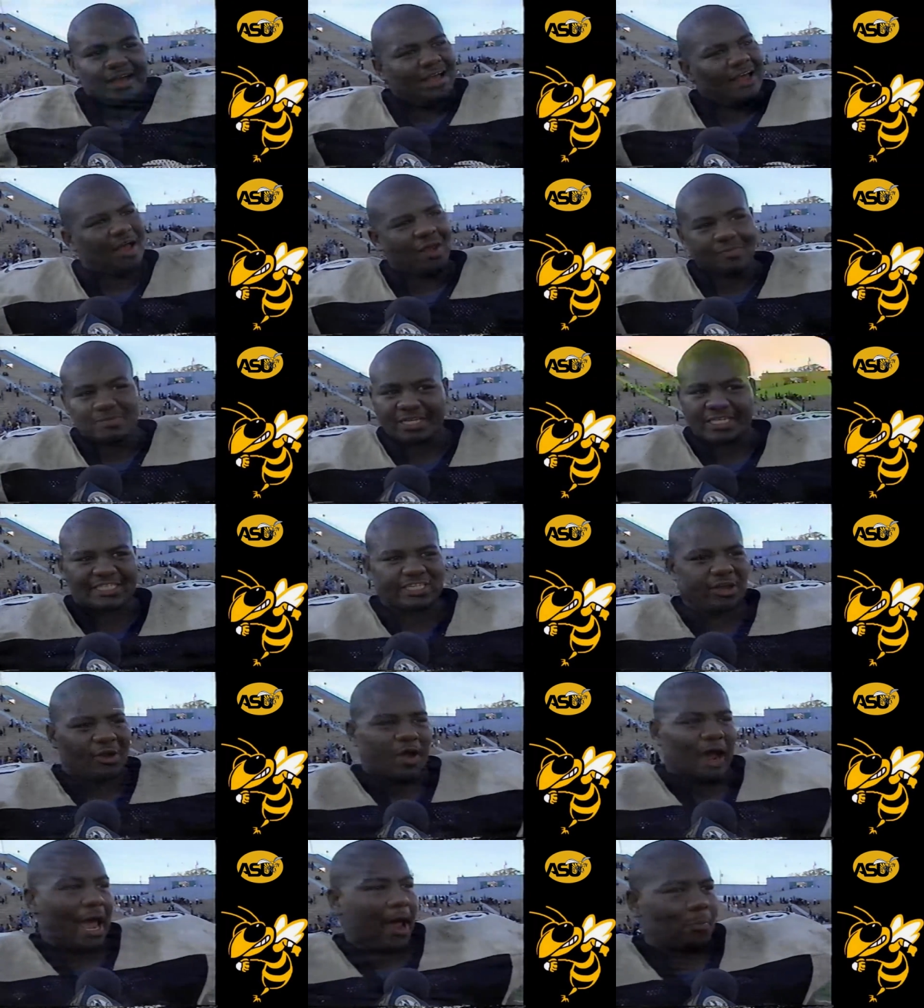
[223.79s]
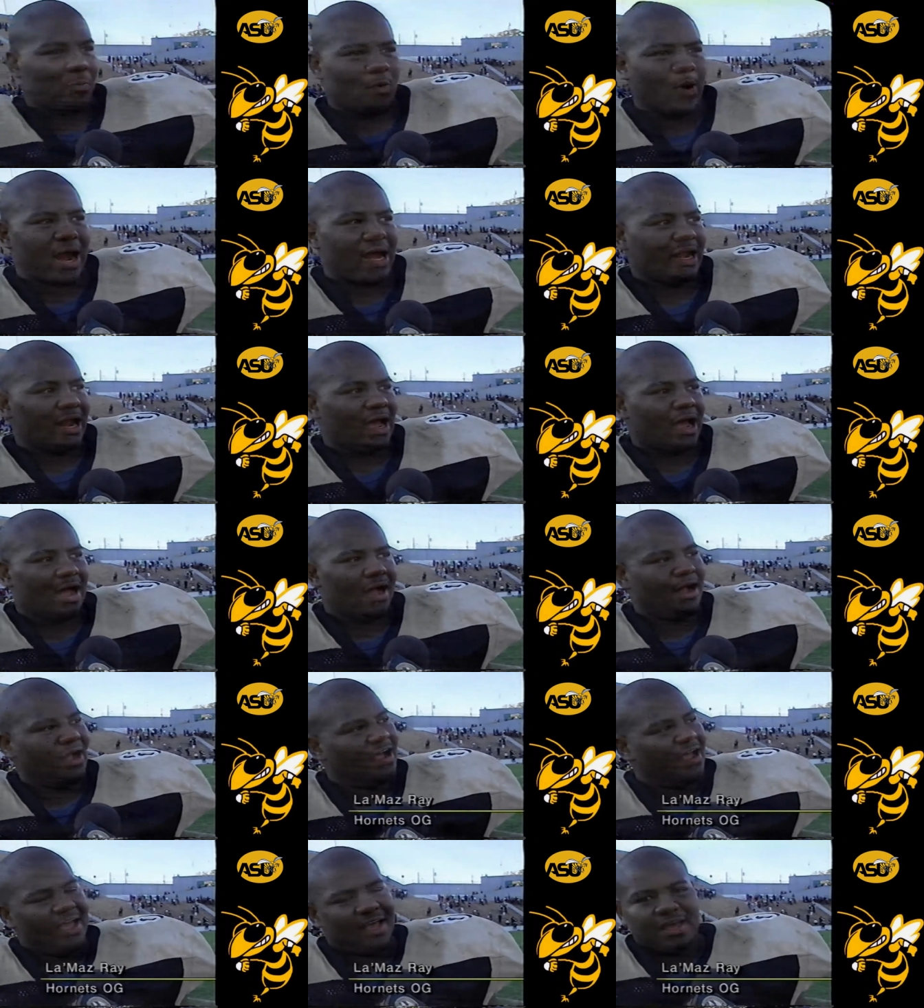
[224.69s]
I'm just so happy right now.
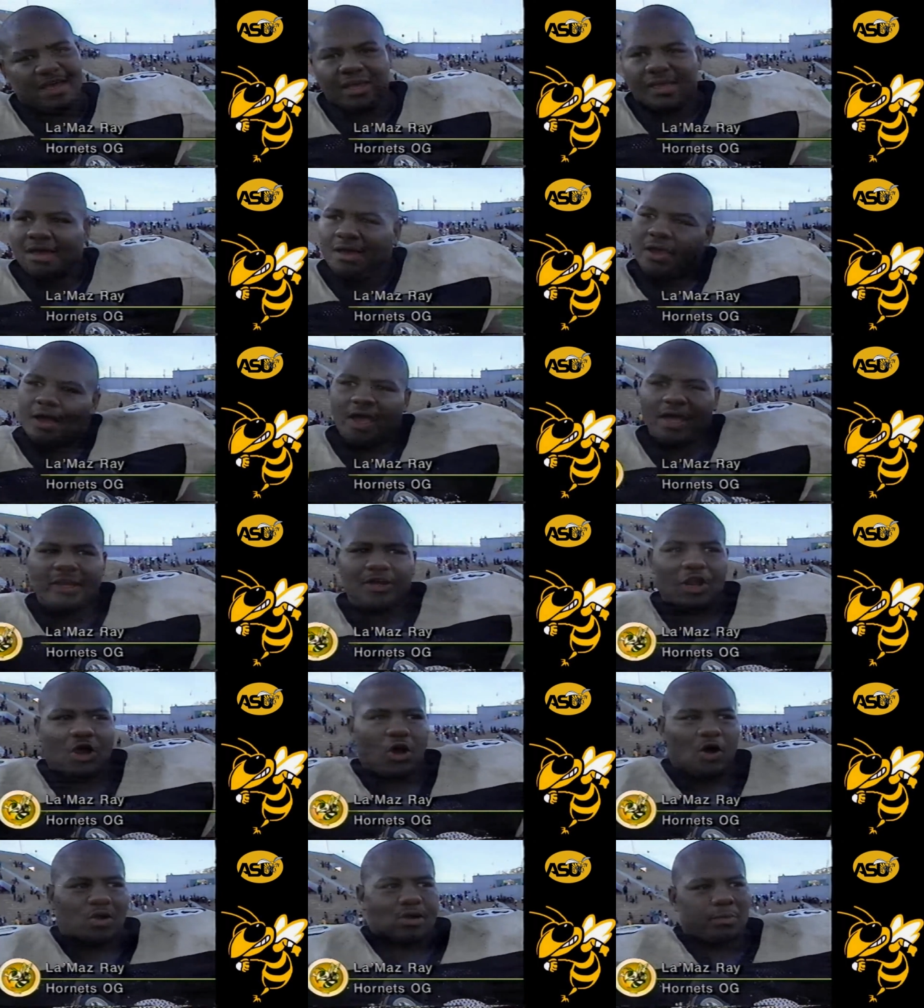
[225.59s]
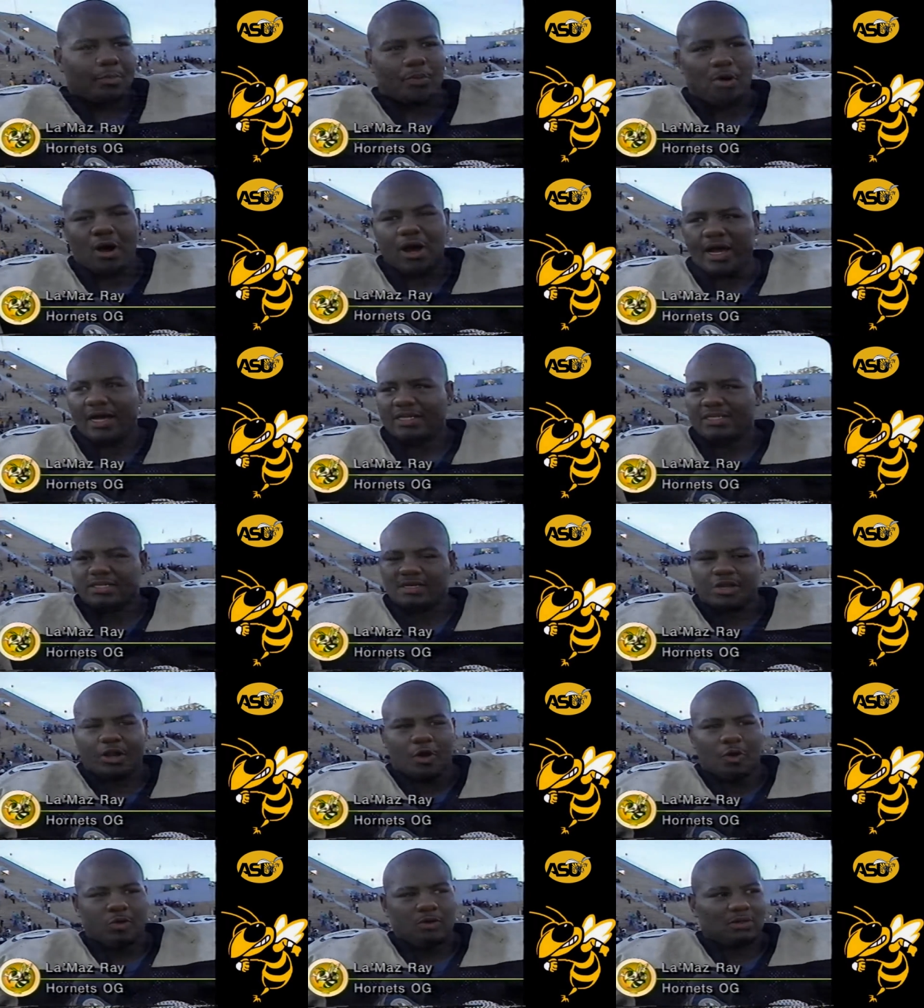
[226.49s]
And, you know, the boys, you
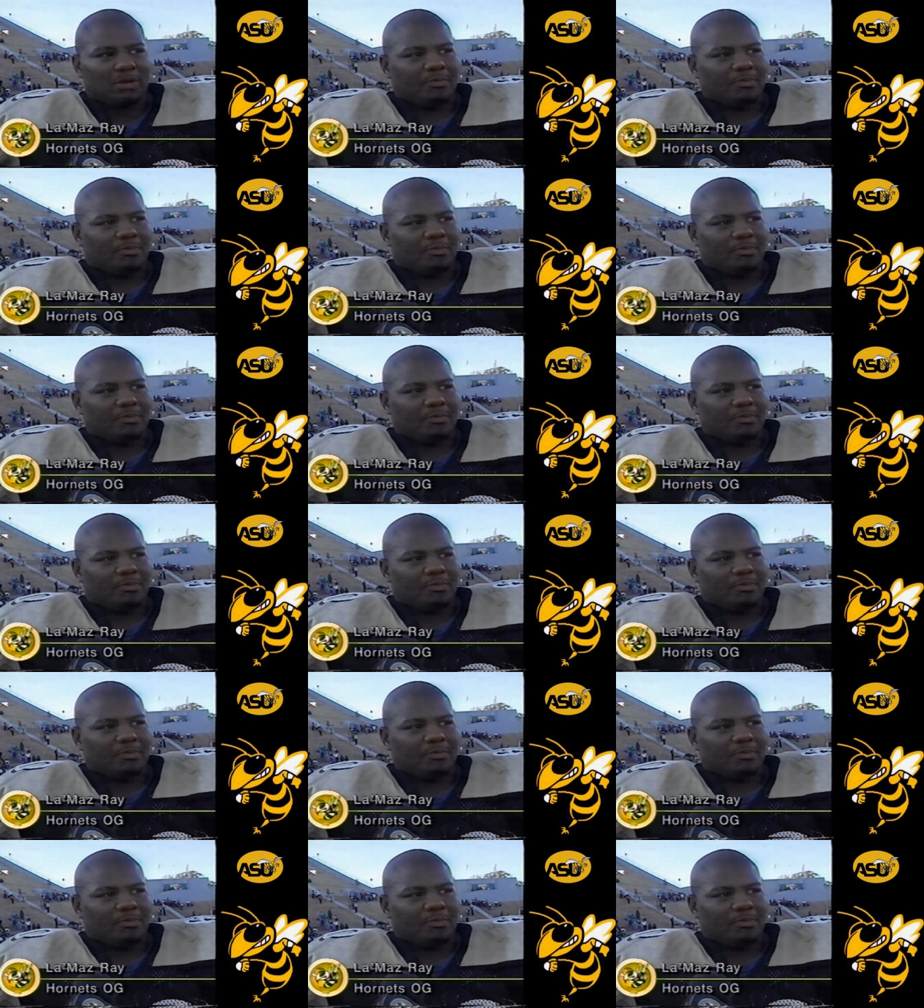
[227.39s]
know,